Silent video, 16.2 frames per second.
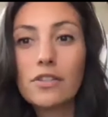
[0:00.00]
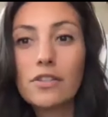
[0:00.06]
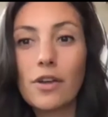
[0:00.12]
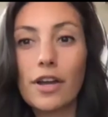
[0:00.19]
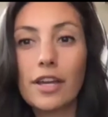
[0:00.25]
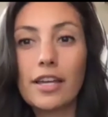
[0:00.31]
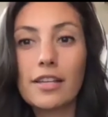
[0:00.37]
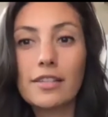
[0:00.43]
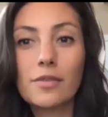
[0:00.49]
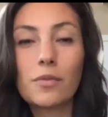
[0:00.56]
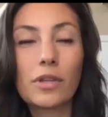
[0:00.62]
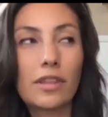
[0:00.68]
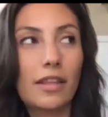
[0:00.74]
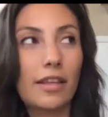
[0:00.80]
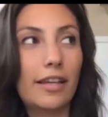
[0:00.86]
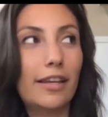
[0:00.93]
So I guess
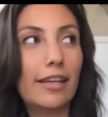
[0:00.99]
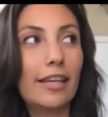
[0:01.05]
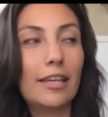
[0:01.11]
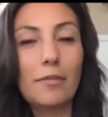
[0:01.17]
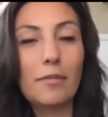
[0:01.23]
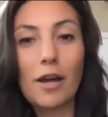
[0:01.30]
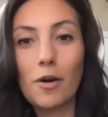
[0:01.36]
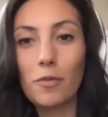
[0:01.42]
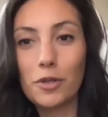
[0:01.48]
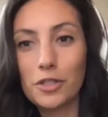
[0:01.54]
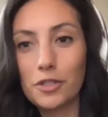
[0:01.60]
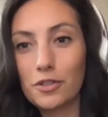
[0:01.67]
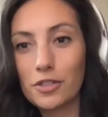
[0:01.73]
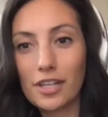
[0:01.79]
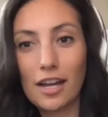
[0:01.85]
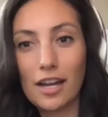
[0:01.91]
with like an email, would you
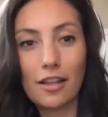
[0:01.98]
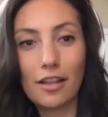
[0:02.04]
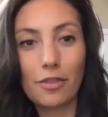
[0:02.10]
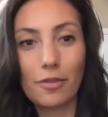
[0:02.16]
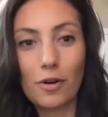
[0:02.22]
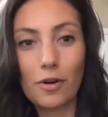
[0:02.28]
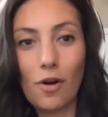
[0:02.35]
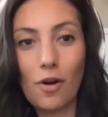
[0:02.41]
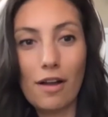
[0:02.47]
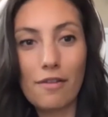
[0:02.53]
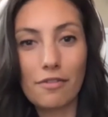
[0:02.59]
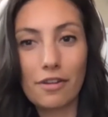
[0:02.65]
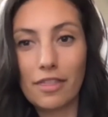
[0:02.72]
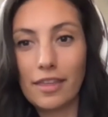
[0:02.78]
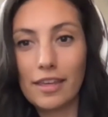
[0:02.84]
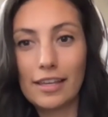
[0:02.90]
just kind of throw
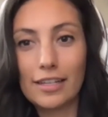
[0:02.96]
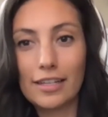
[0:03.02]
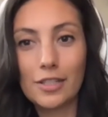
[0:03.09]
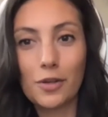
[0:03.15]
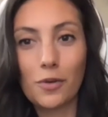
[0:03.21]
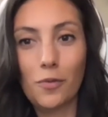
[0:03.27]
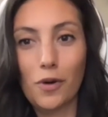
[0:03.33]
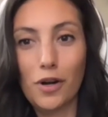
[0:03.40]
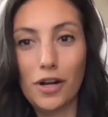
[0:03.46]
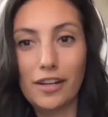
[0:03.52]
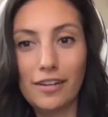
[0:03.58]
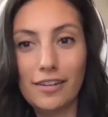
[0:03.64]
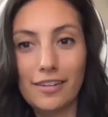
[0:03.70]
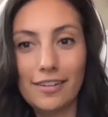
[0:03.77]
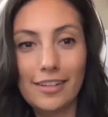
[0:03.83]
everything into one?